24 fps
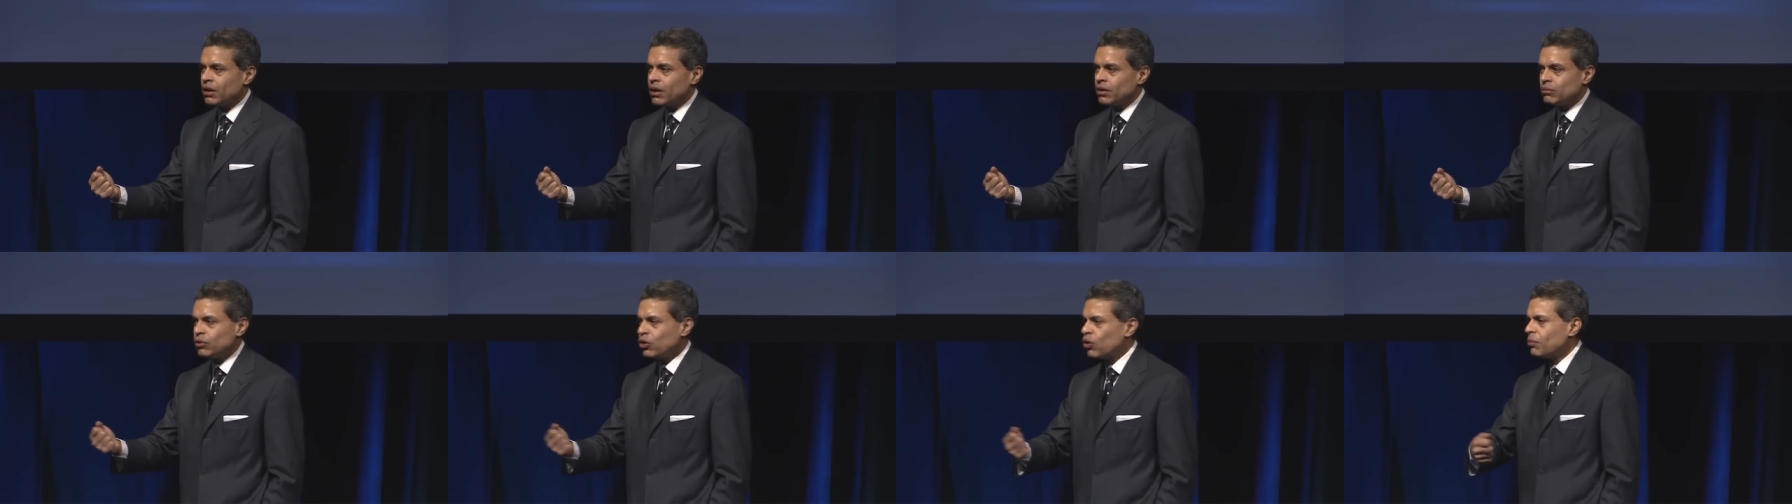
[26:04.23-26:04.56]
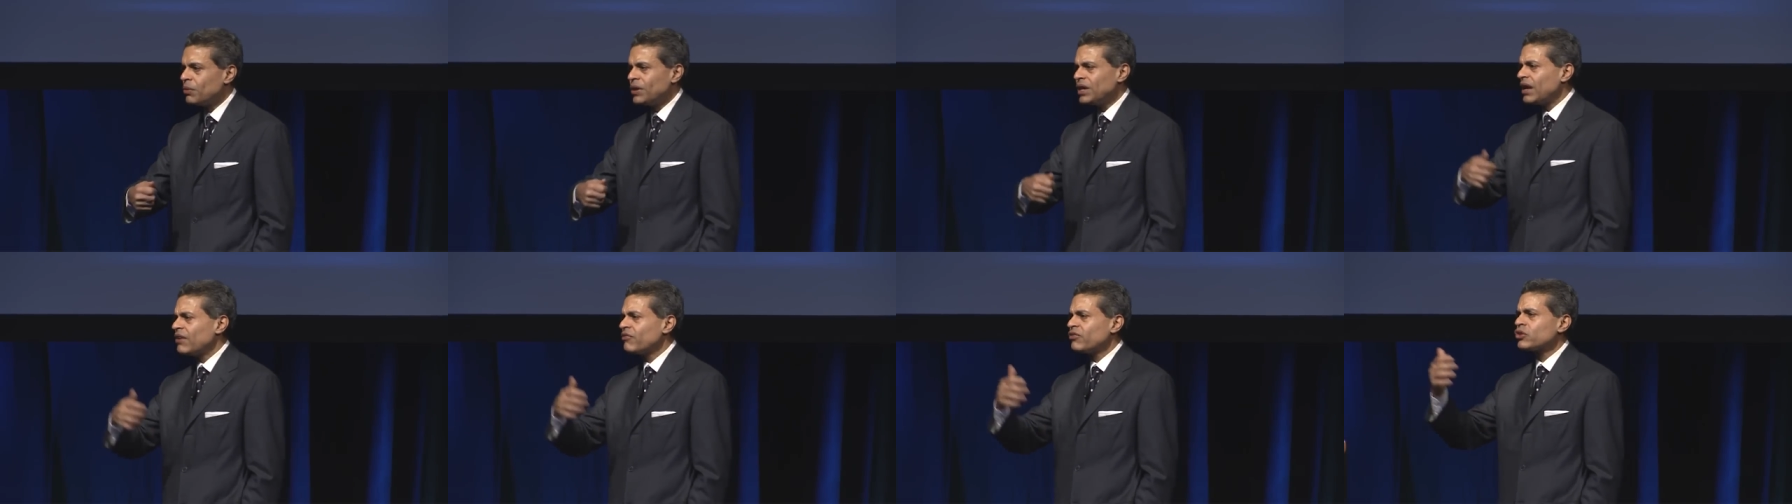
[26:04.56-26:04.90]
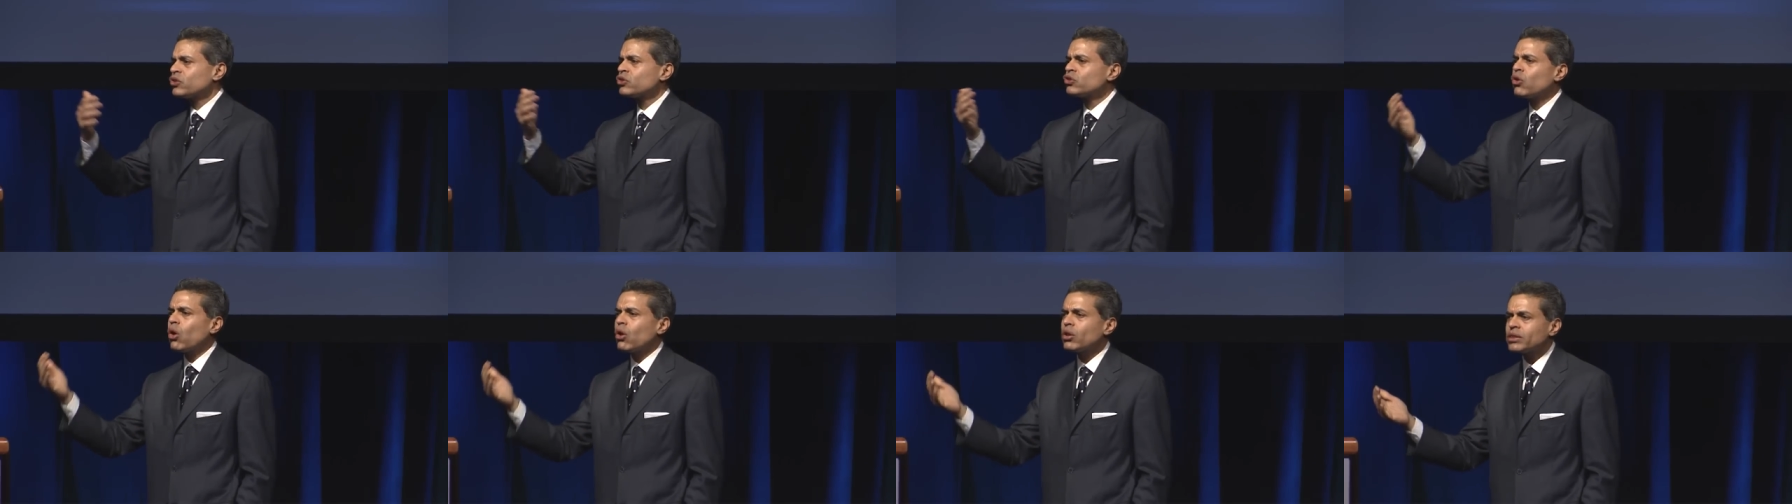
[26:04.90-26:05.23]
nobody ever
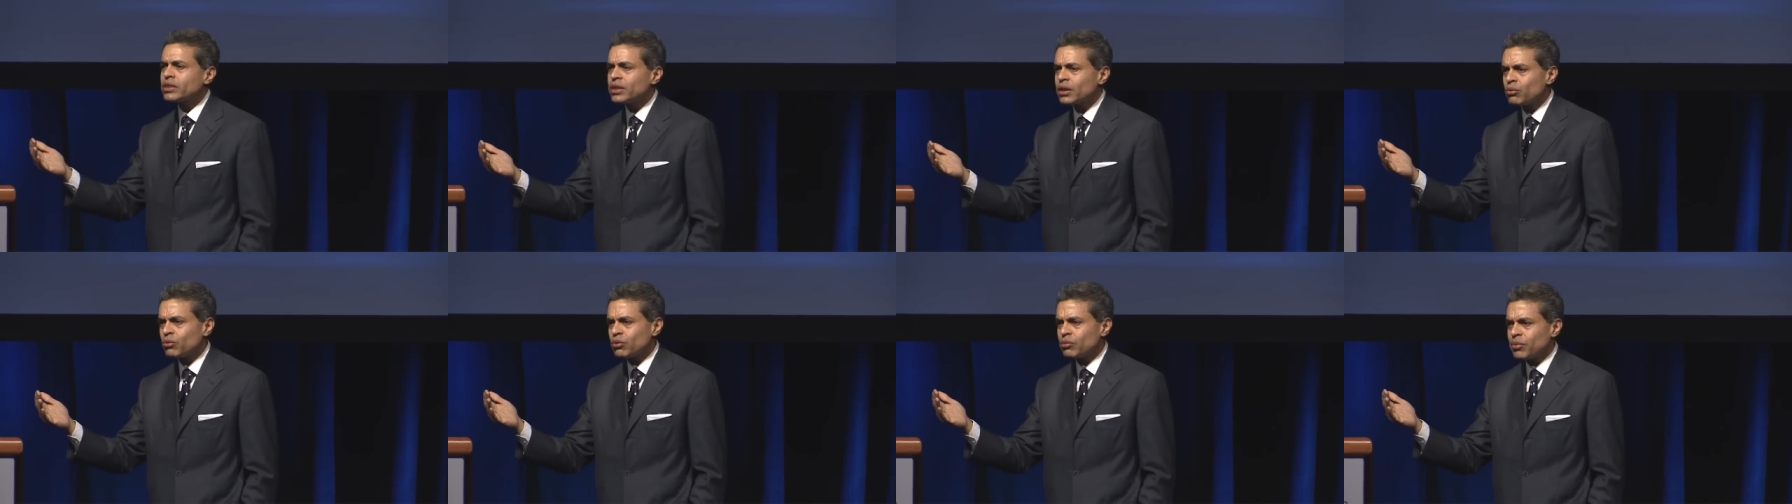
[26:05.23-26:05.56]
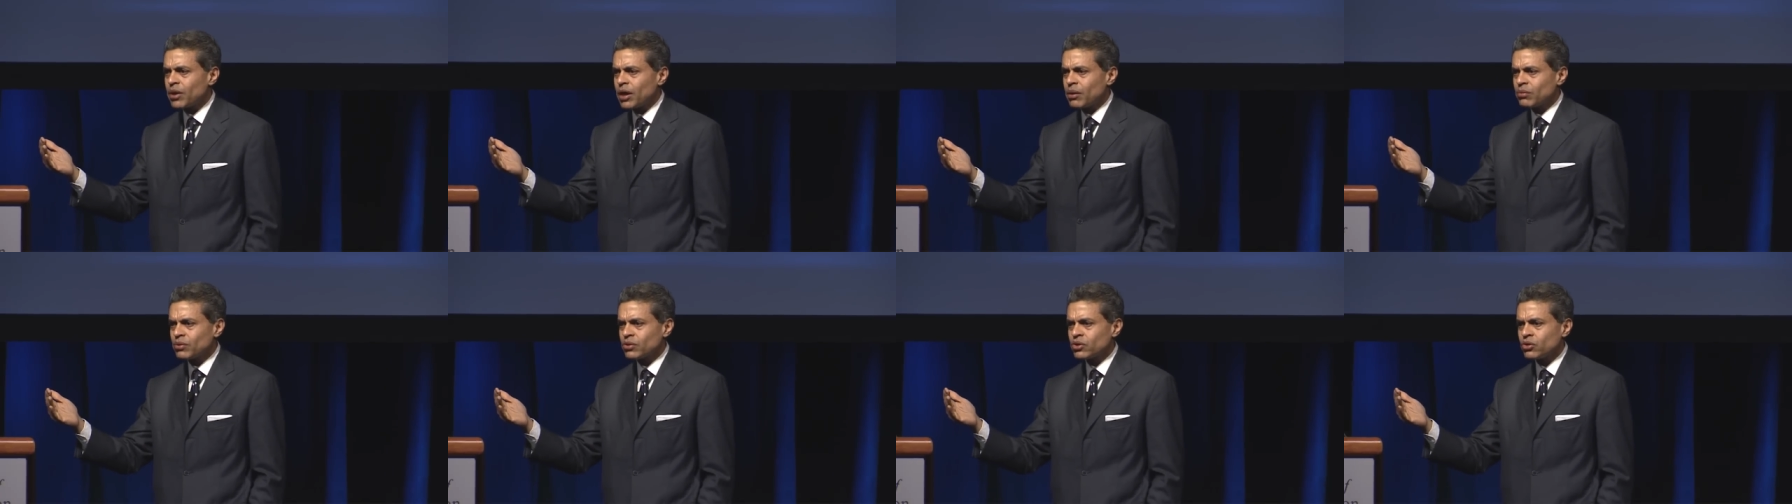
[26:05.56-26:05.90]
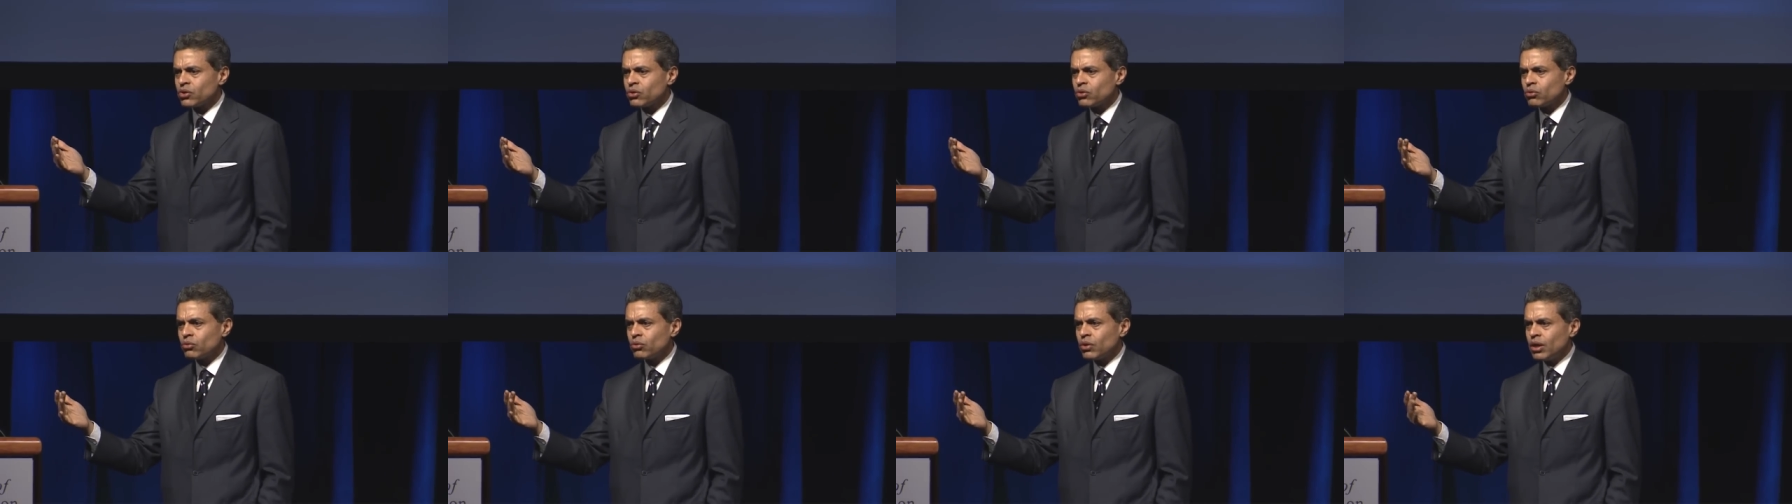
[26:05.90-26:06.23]
thought they would be able to
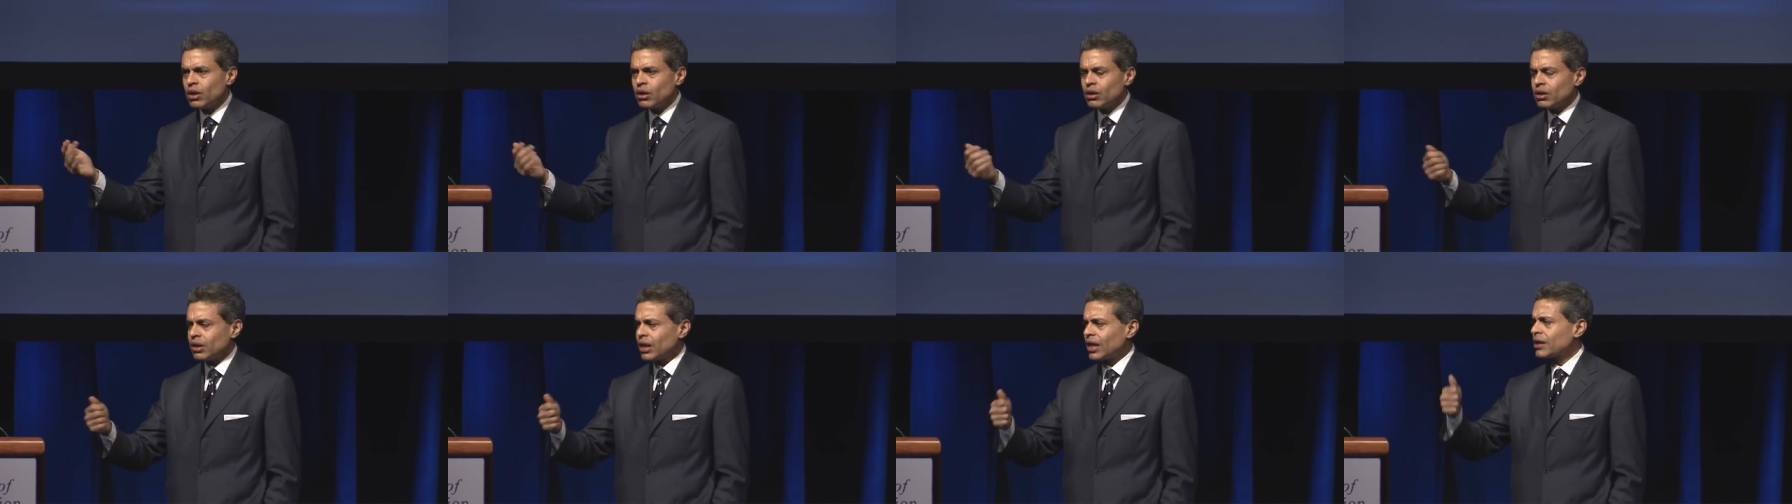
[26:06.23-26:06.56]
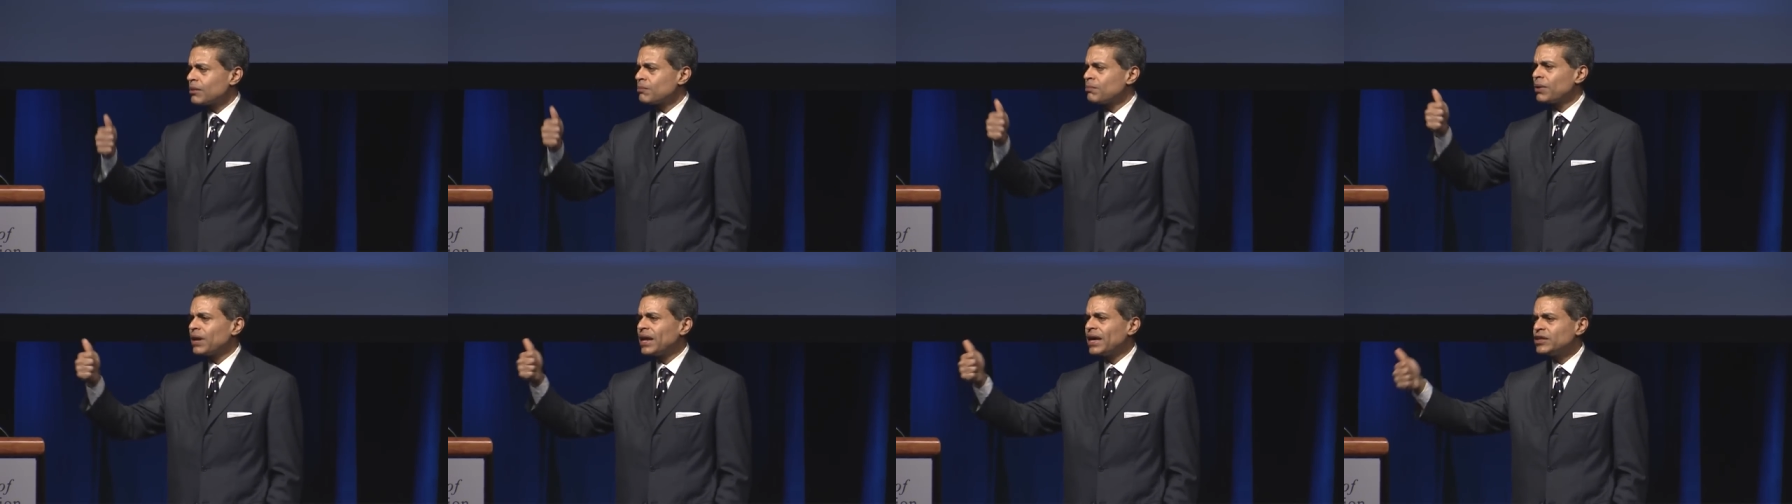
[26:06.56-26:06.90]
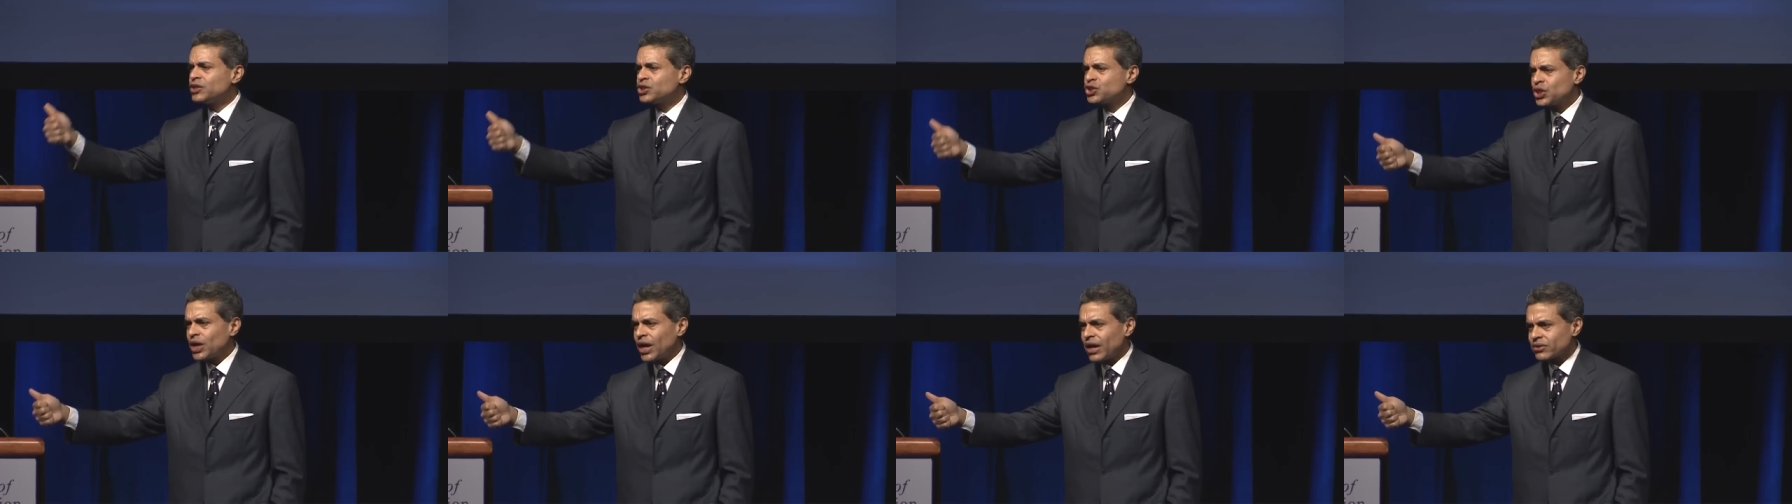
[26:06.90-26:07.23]
do, like play
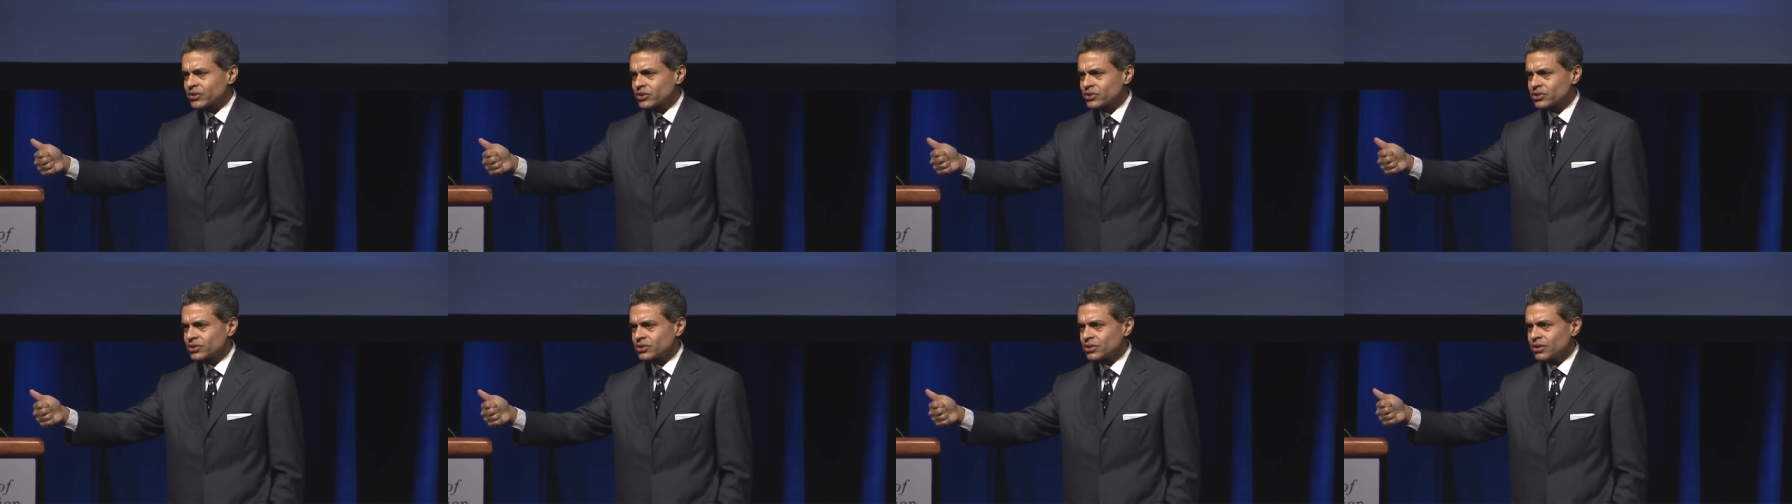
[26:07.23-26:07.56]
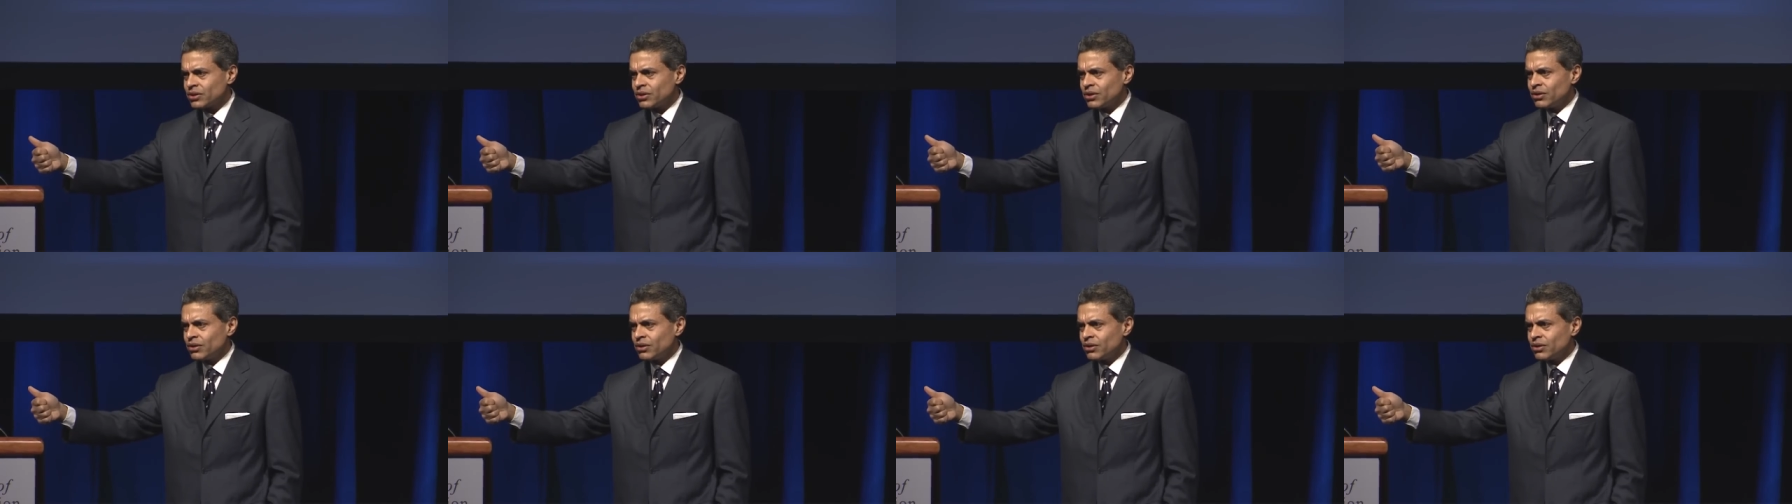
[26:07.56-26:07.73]
chess.